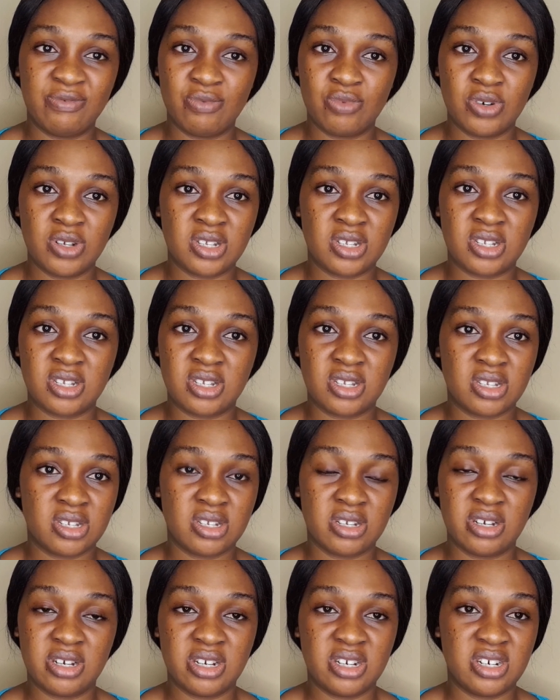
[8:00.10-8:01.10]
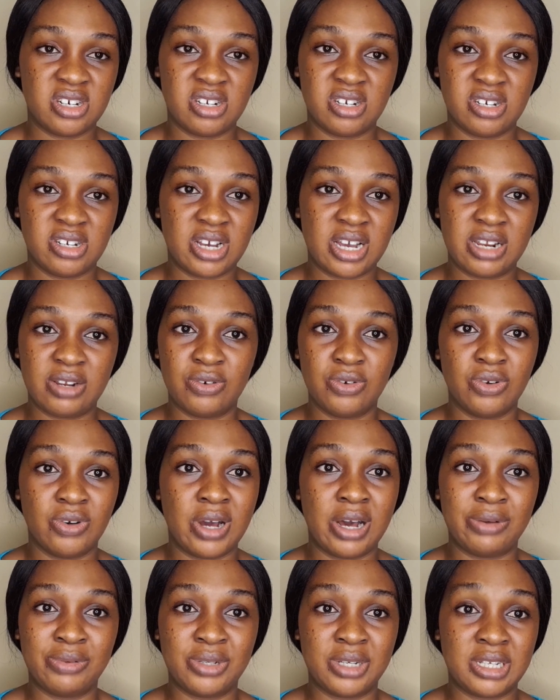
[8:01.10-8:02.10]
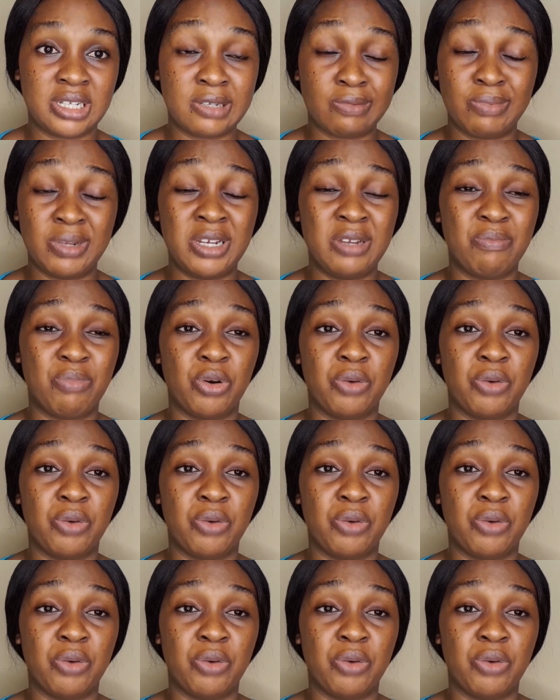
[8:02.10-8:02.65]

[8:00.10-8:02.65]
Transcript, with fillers: was, uh, I don't know how to explain it,